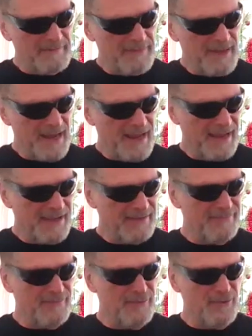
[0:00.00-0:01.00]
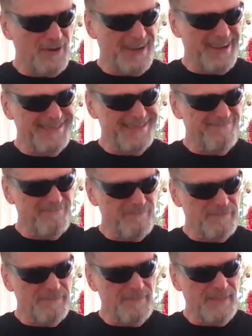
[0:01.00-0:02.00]
I've been playing for
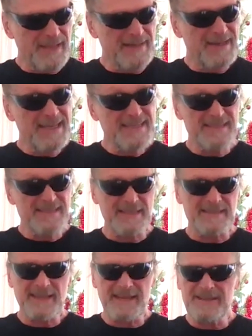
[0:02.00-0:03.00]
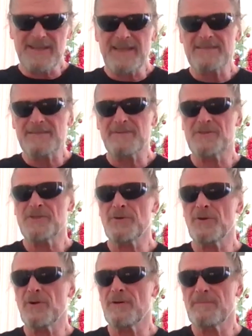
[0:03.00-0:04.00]
at least 16 years. I'm not
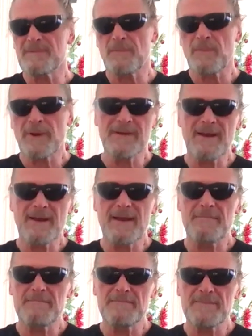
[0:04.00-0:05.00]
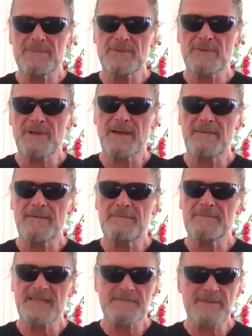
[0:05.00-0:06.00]
sure when, sort
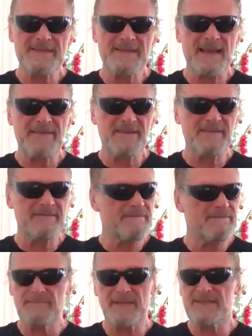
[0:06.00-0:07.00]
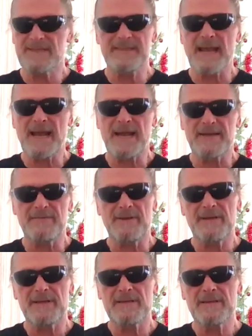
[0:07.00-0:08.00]
of 6 months after it started,
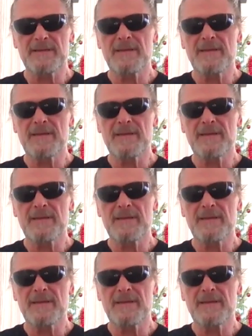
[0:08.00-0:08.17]
really.